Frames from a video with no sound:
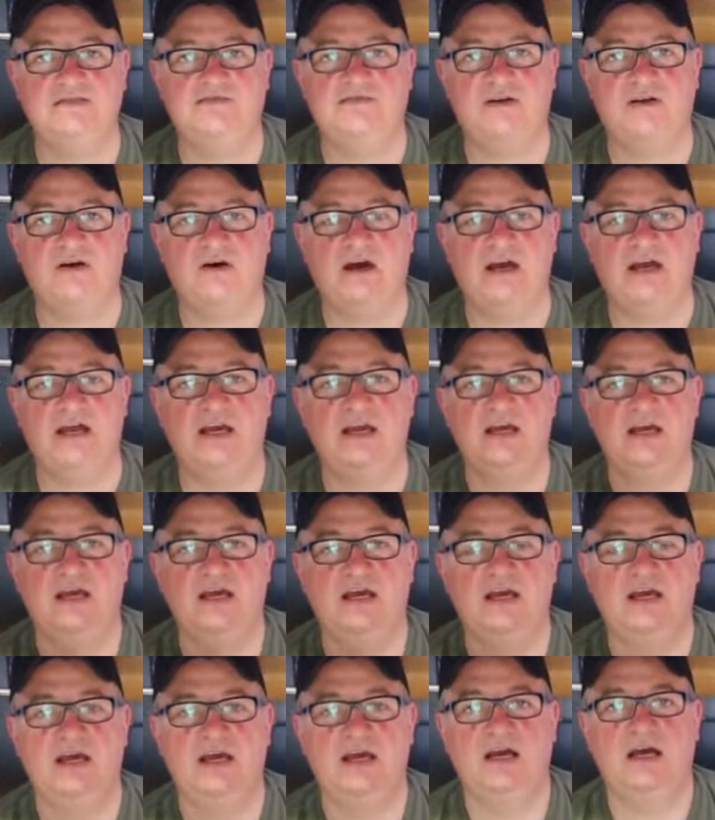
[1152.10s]
to fly.
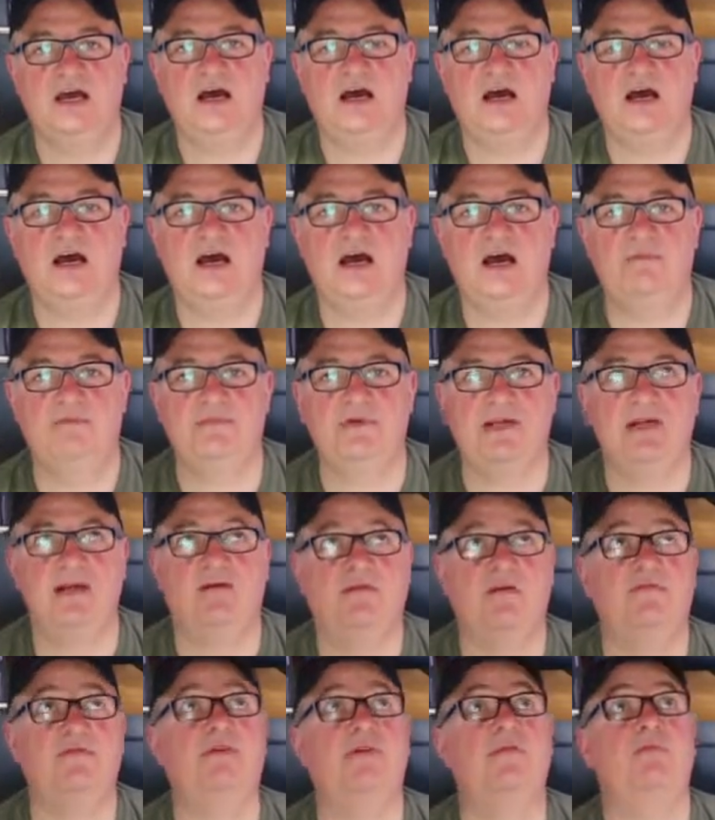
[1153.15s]
Um, you know,
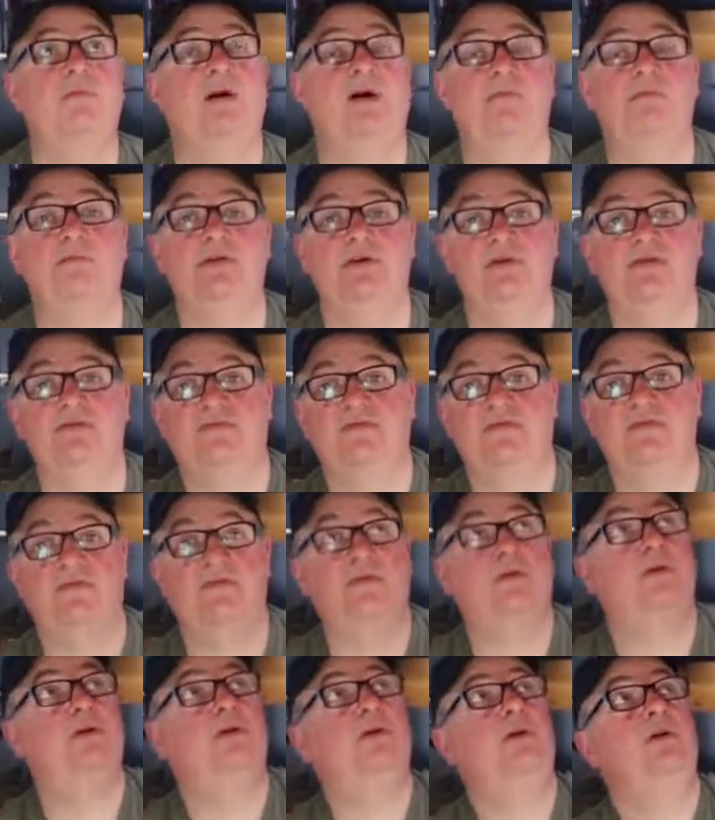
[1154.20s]
I've got my beautiful
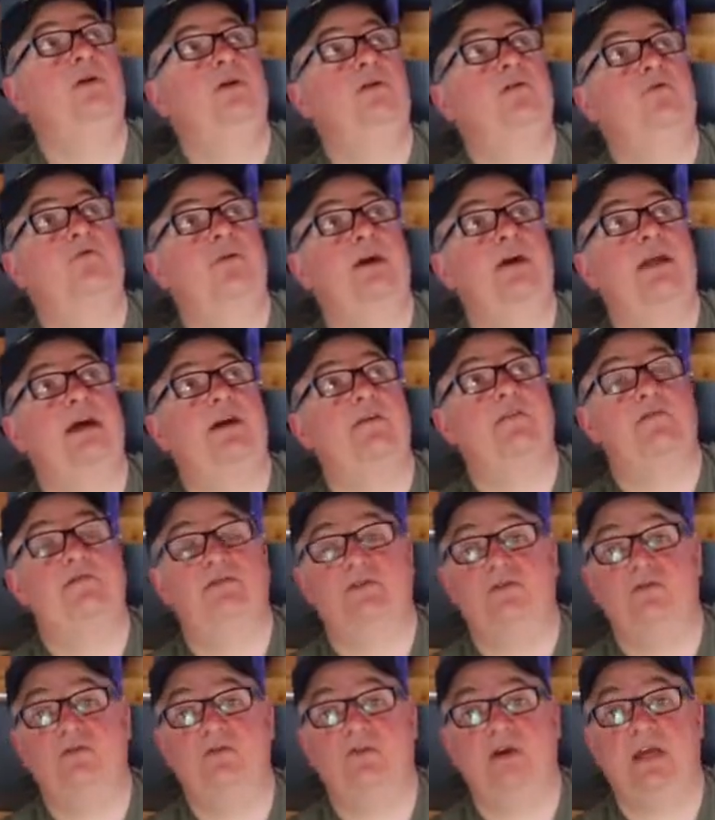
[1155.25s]
Red
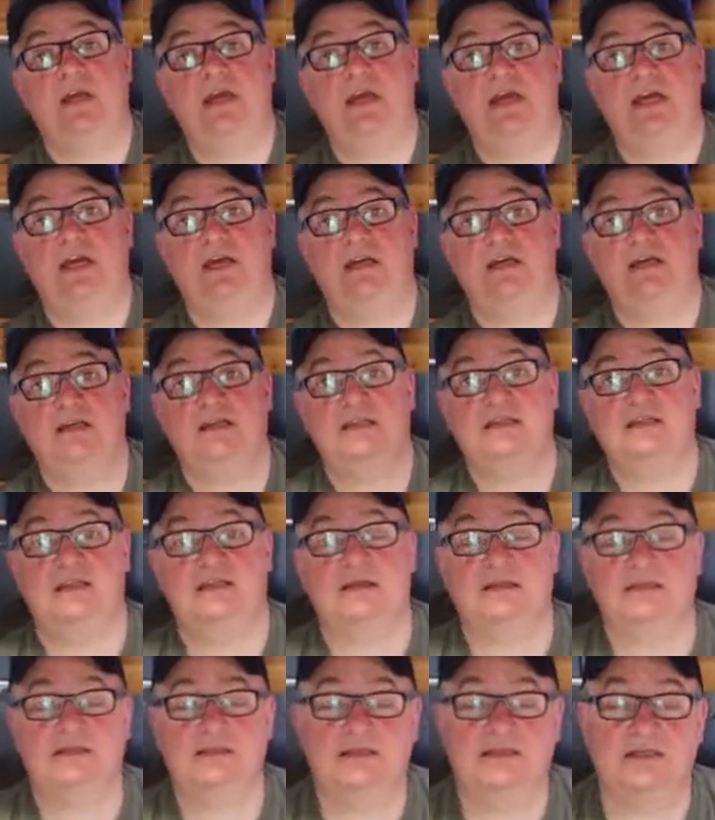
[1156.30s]
Arrows Hawk here
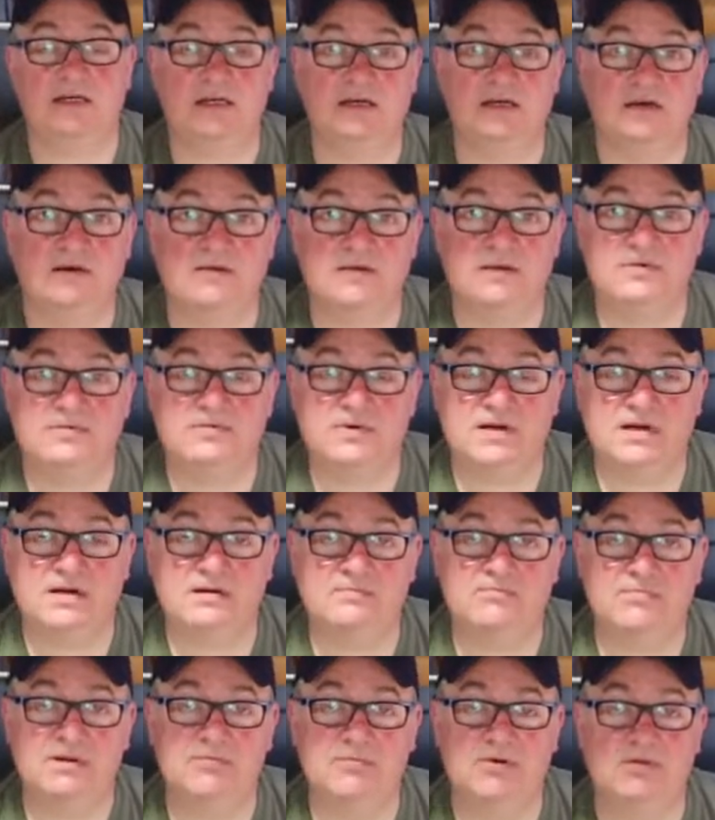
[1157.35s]
that, uh, that when I'm
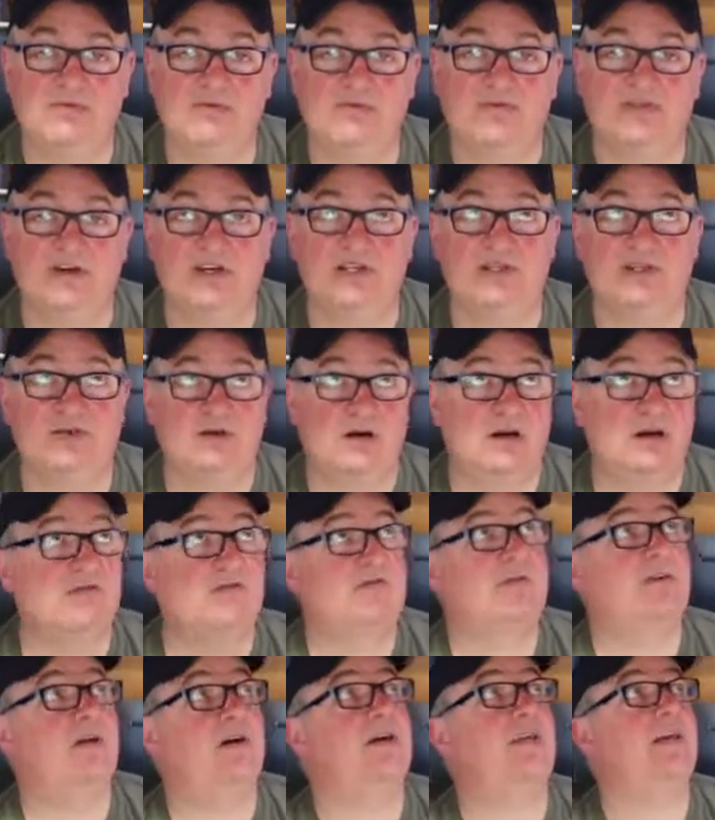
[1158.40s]
a bit more professional, I can
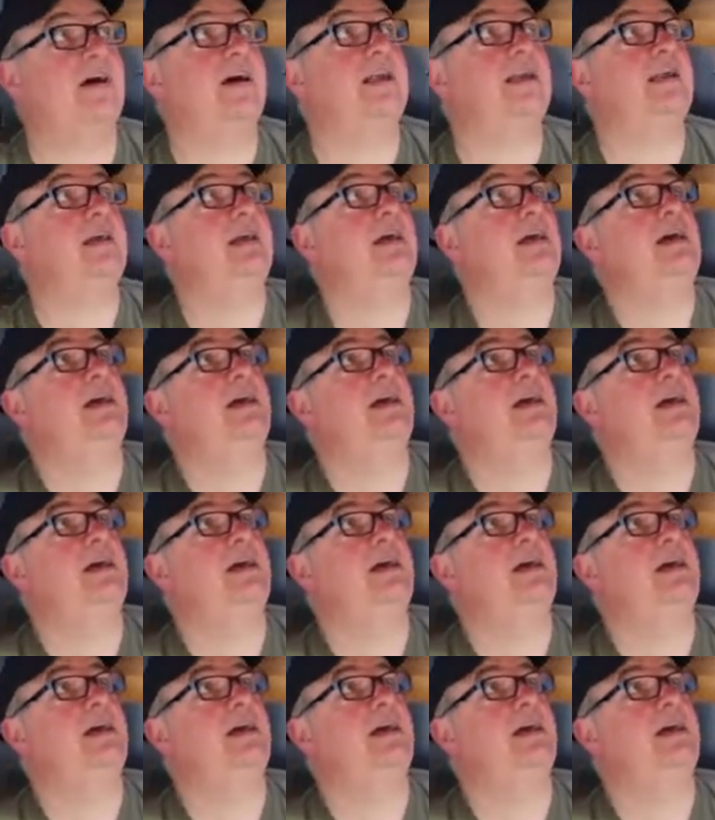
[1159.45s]
fly that.